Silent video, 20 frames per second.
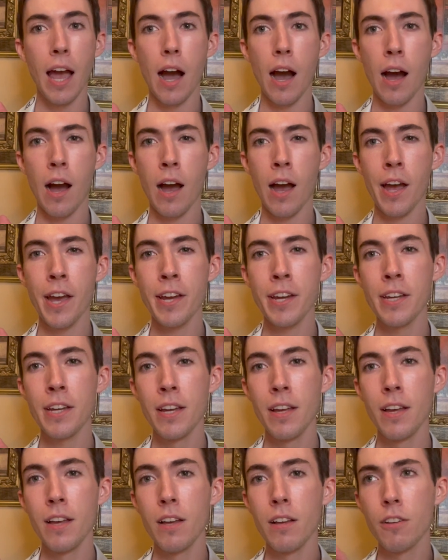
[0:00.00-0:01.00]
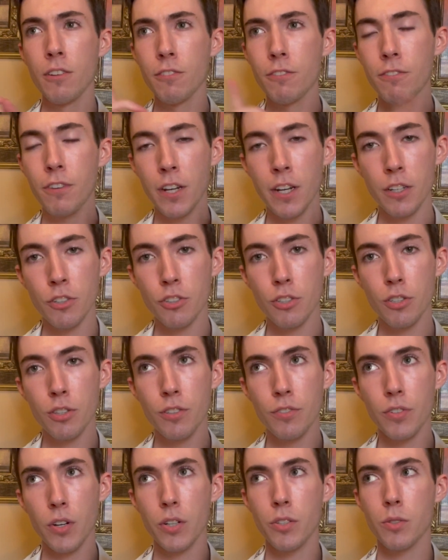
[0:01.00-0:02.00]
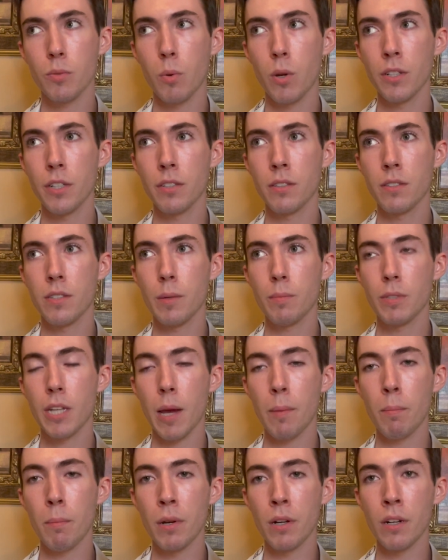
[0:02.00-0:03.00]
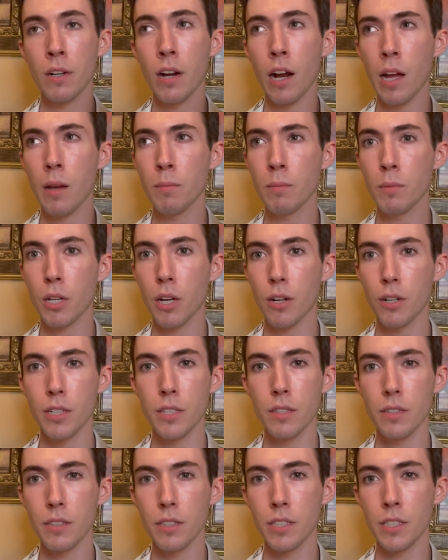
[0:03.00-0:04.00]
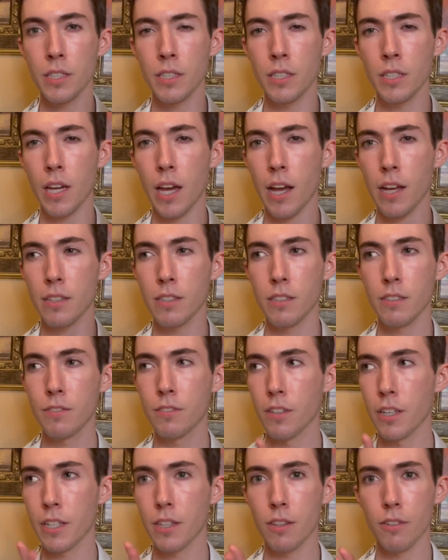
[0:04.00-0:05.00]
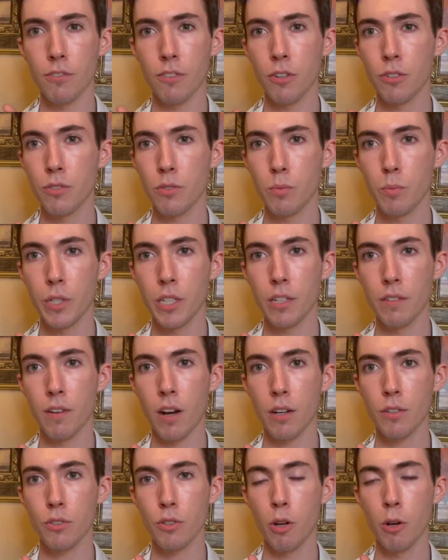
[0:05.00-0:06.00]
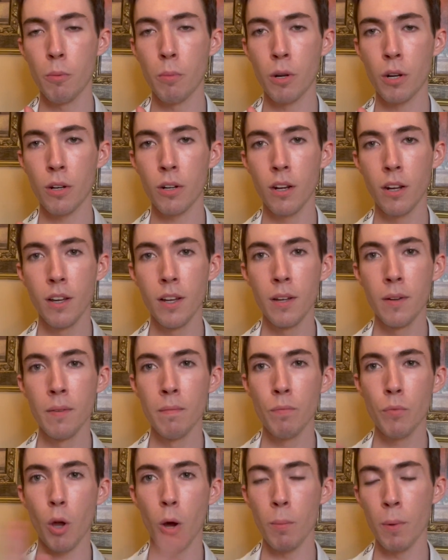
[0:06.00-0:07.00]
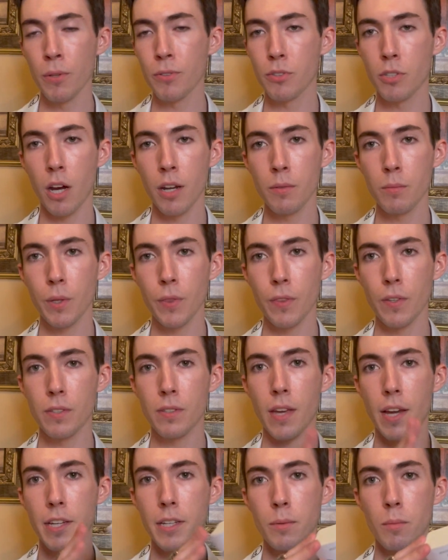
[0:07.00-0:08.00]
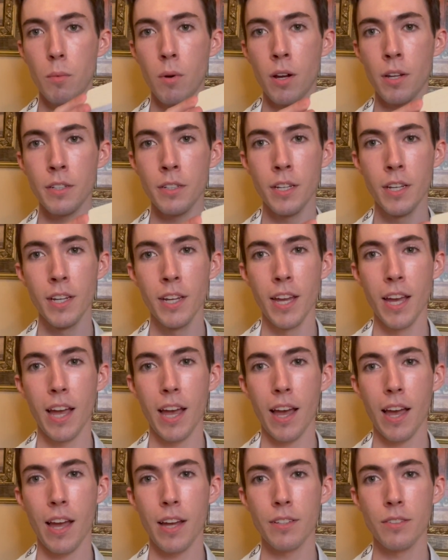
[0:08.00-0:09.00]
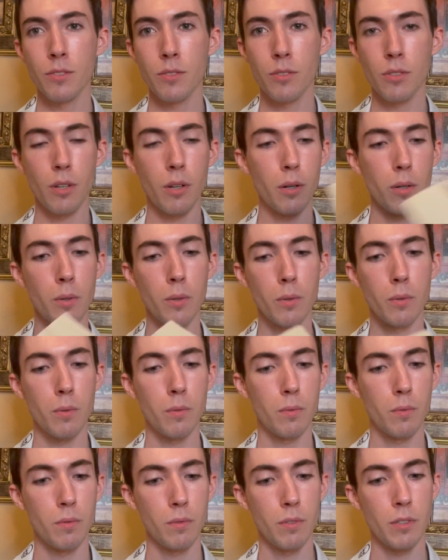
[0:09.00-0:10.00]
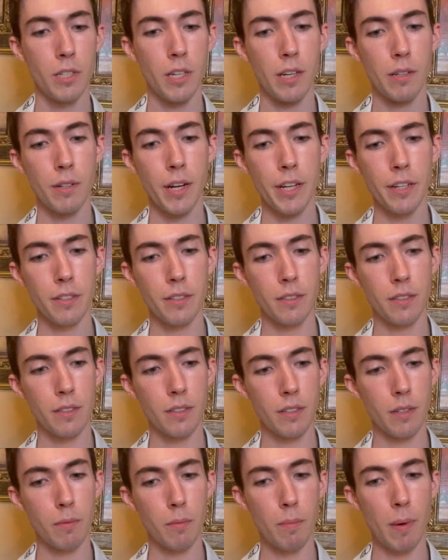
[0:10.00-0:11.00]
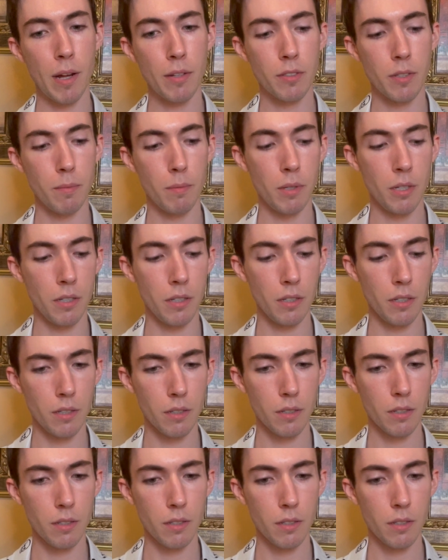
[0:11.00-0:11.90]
I finished the first one in September. I'm currently, as of like the first week of October, almost done with the second one. And so, yeah, right? I'm about to be...